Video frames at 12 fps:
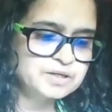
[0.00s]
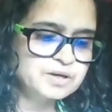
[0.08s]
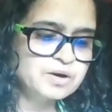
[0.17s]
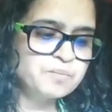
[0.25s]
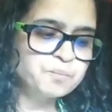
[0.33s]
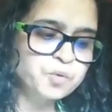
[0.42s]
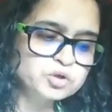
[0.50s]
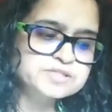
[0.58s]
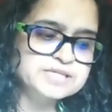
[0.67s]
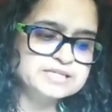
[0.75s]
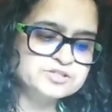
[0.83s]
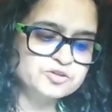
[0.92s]
Both
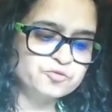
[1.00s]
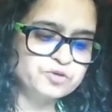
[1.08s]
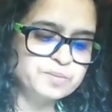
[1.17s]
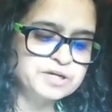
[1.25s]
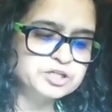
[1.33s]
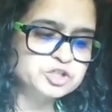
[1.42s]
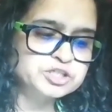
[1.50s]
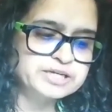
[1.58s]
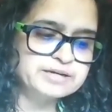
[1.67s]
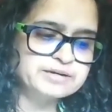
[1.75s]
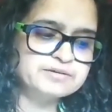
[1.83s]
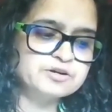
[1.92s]
sets of women
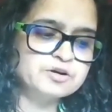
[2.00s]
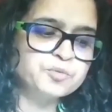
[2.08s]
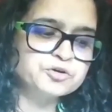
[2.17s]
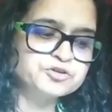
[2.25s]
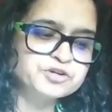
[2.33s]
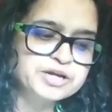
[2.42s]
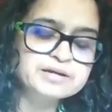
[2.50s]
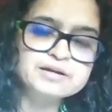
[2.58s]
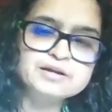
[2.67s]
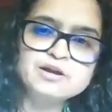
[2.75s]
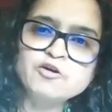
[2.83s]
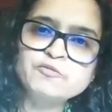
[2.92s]
share a portrayal
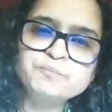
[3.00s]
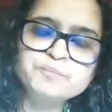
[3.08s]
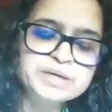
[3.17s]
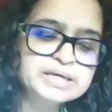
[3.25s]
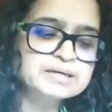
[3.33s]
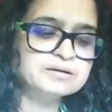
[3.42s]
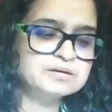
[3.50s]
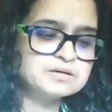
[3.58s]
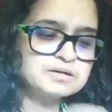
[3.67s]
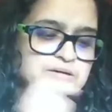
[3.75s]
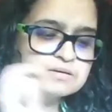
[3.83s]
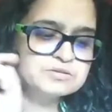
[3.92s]
of being
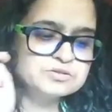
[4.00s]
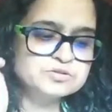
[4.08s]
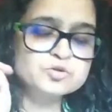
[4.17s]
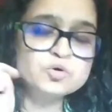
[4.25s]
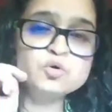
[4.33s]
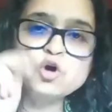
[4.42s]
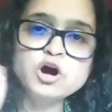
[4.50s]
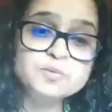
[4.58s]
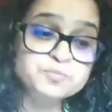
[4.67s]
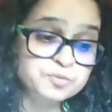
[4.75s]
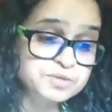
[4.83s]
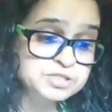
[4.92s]
so-called
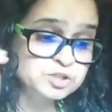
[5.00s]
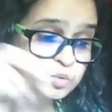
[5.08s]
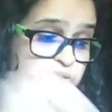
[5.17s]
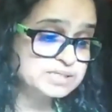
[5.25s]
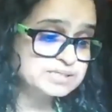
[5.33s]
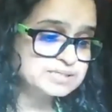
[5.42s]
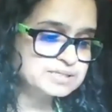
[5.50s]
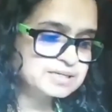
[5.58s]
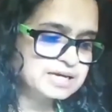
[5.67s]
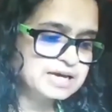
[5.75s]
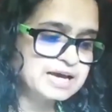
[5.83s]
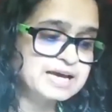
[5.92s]
promiscuous
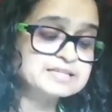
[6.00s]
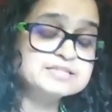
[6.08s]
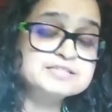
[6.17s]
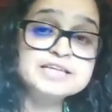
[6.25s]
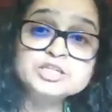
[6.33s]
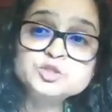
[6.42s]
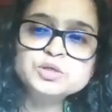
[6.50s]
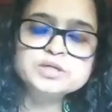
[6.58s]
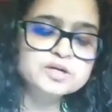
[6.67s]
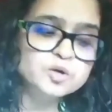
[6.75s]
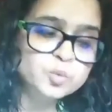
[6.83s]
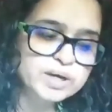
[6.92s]
and sexually
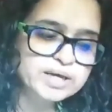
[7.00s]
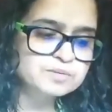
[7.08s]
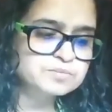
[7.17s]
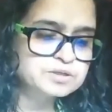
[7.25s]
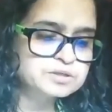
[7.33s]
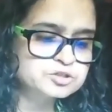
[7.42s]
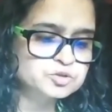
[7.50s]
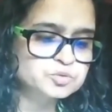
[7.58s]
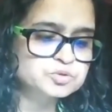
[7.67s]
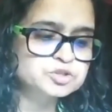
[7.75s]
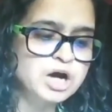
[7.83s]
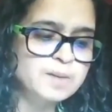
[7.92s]
available to
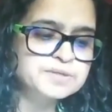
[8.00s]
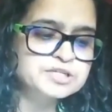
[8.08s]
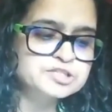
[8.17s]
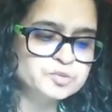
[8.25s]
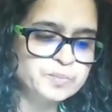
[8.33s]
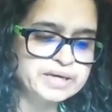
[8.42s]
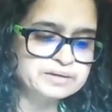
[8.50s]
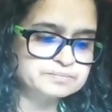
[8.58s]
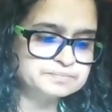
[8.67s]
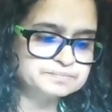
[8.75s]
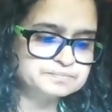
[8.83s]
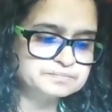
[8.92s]
dominant men,
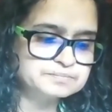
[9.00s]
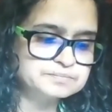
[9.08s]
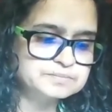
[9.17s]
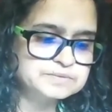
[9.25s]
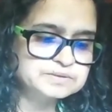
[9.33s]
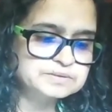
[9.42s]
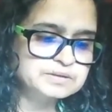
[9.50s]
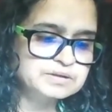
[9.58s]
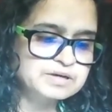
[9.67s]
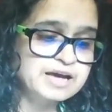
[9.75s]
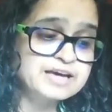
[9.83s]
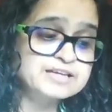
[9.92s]

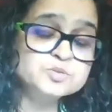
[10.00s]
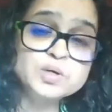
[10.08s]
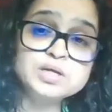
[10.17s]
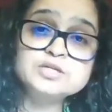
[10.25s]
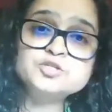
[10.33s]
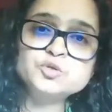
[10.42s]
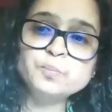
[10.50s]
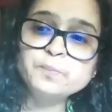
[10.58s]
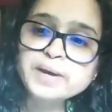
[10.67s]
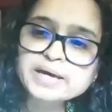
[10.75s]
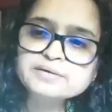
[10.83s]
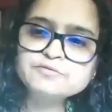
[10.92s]
as well as to
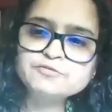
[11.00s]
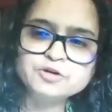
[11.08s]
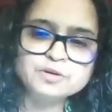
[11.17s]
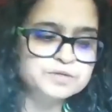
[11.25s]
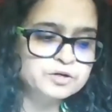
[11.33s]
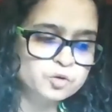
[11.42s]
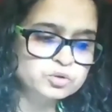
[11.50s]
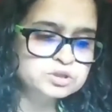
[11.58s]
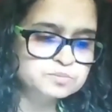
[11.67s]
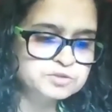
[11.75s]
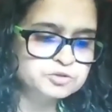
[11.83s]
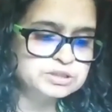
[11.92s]
men from their own
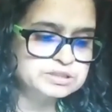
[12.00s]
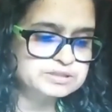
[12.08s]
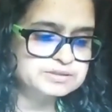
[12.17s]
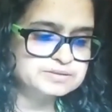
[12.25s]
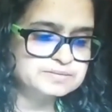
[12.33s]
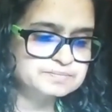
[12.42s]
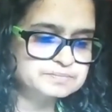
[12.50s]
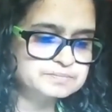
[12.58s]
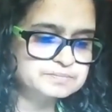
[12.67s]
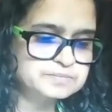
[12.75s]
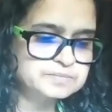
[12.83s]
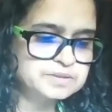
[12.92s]
communities.
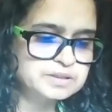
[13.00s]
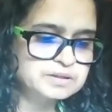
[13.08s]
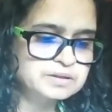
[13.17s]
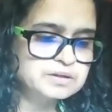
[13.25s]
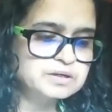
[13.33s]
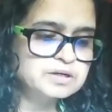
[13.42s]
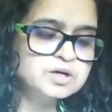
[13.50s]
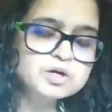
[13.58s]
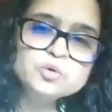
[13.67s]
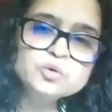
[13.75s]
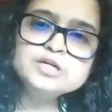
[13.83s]
Colonial